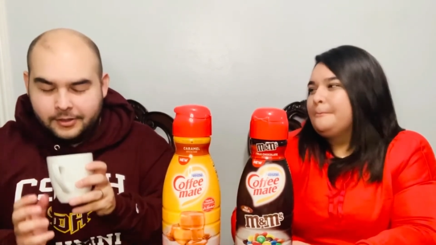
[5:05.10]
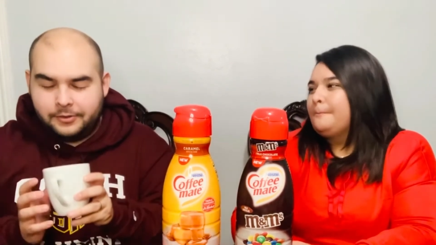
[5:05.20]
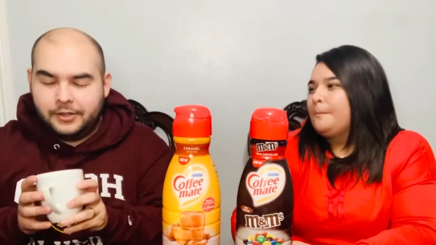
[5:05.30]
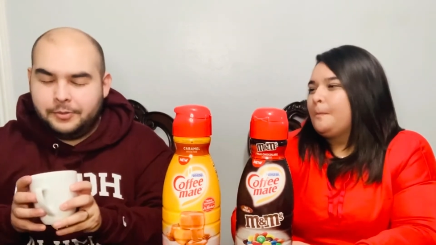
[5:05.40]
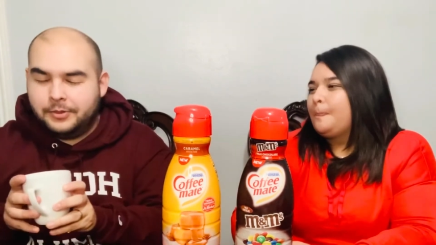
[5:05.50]
Speaker 1: I'm
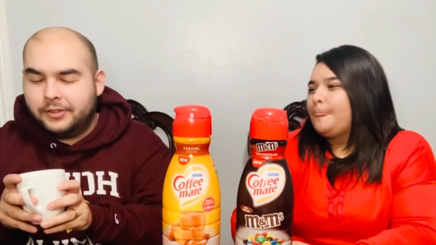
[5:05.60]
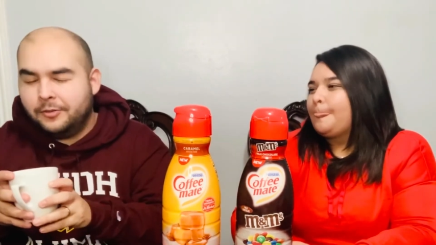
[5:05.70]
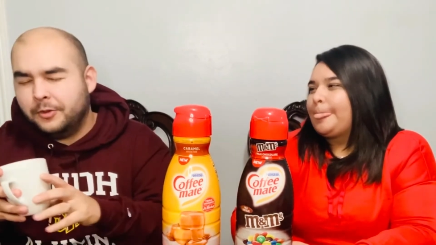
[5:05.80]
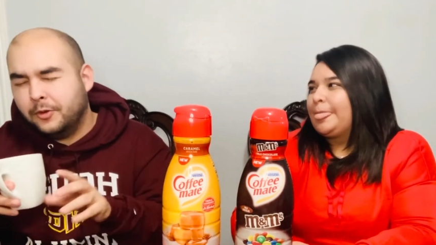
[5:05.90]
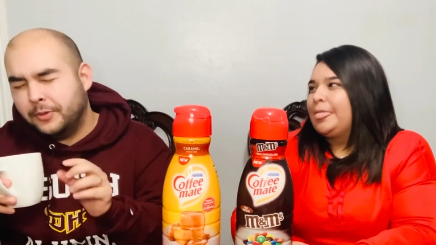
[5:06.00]
trying to picture
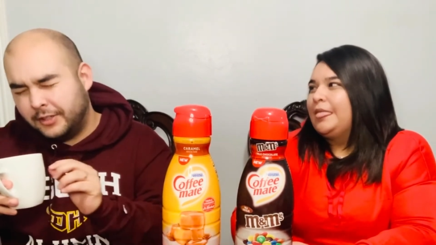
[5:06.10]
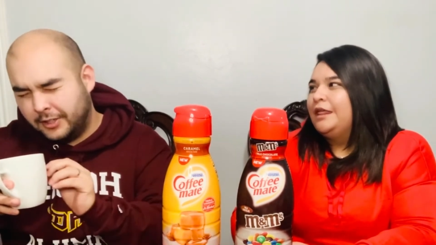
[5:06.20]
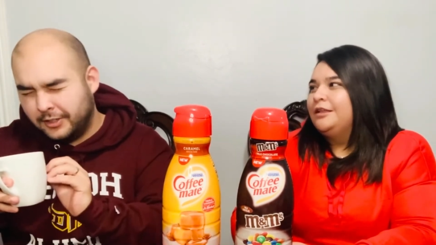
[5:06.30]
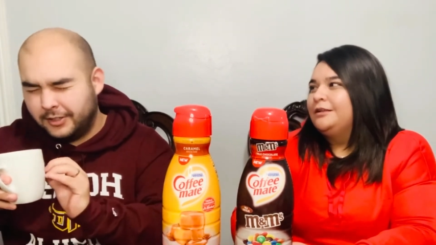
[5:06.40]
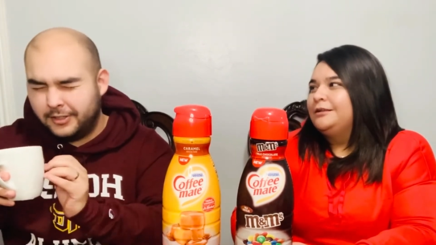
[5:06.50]
me opening
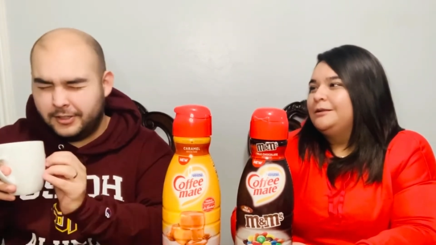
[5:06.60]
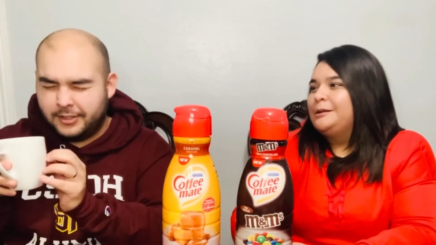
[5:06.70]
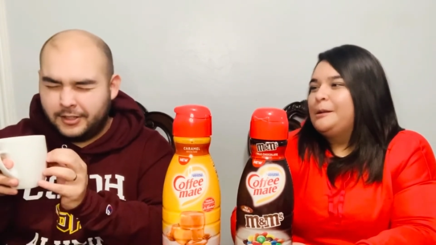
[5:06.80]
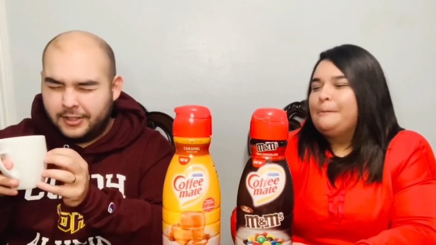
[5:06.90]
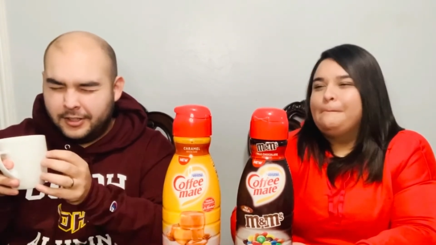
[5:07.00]
a
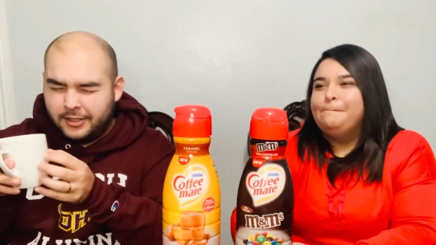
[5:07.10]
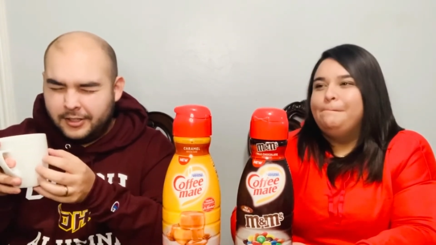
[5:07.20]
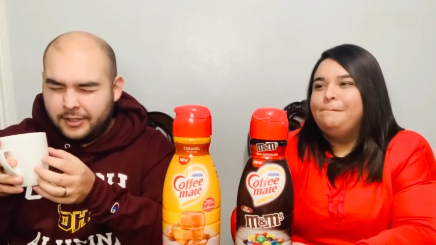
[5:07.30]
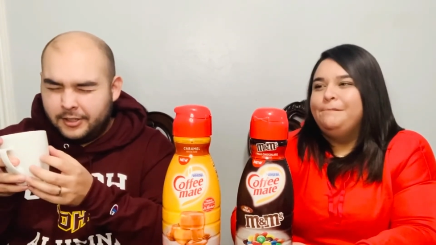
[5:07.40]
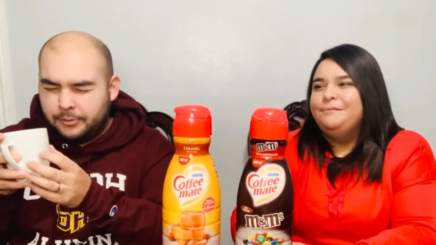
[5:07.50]

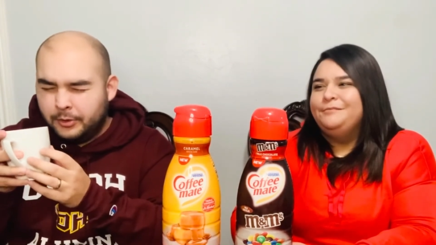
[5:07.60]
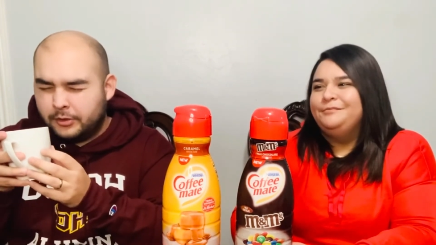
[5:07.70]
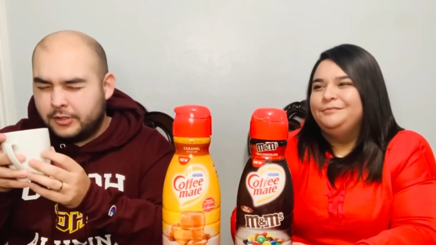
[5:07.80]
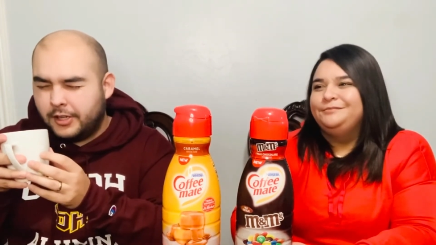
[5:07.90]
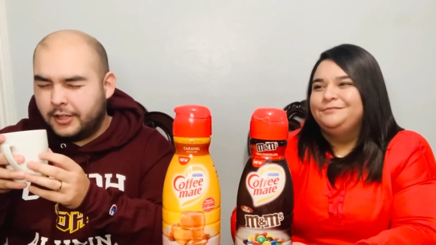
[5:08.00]
milk
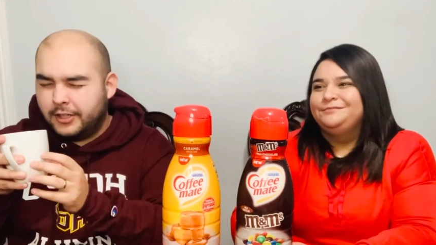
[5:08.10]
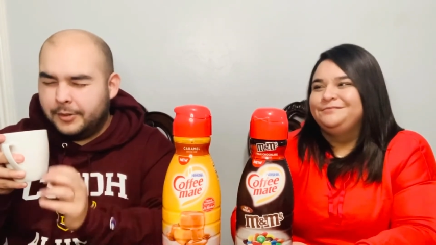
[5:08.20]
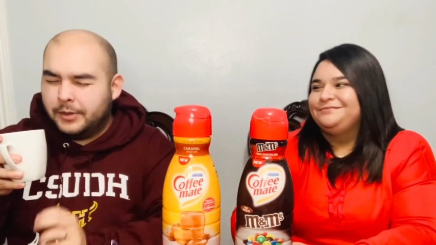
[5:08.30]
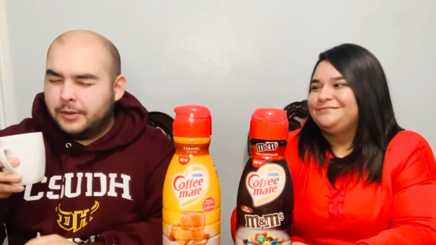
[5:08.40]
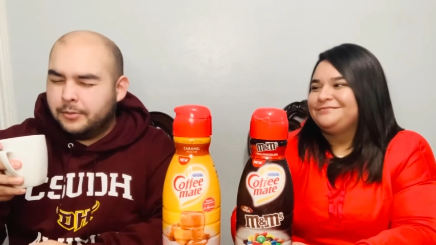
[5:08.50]
chocolate
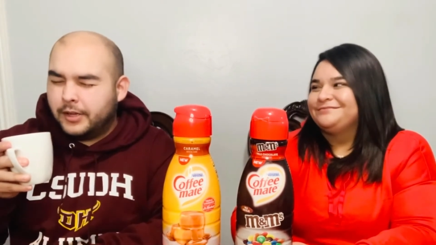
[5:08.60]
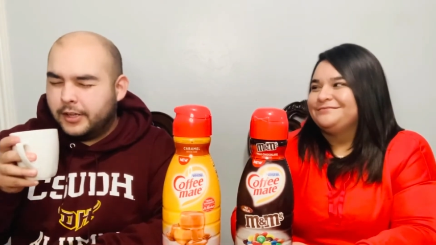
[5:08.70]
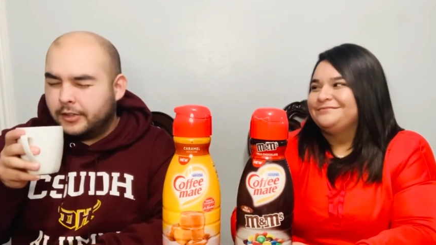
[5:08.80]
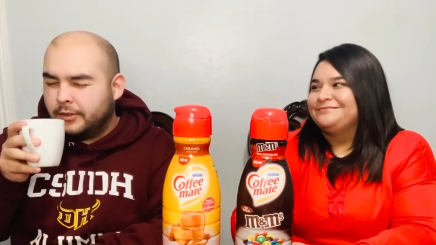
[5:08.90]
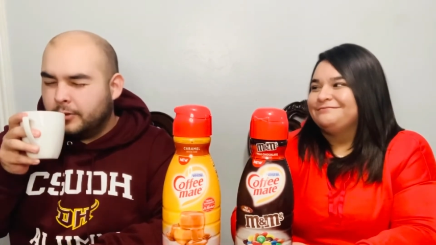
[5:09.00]
M&M
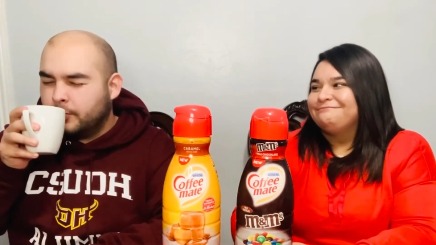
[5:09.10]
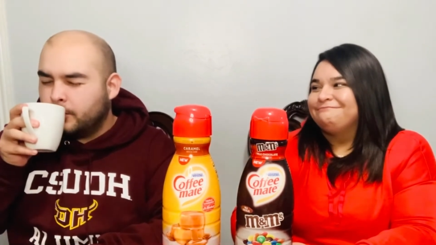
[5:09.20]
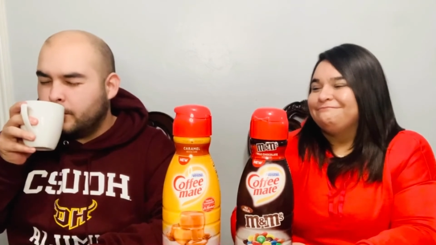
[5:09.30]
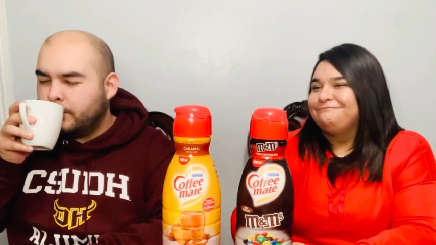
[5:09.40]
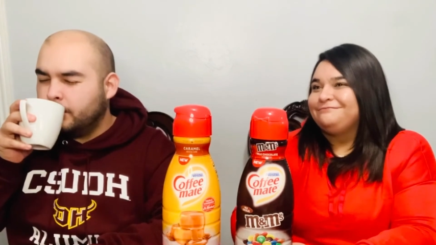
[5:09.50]
bags.
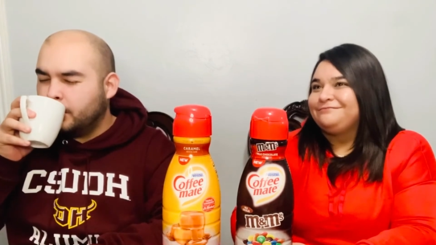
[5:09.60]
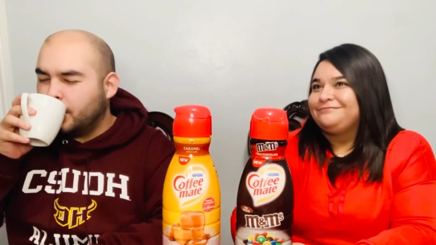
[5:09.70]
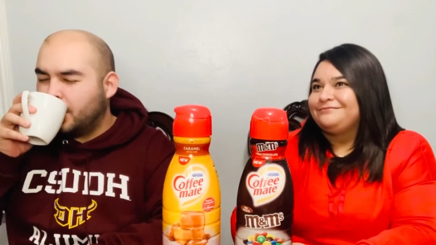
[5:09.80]
Mm.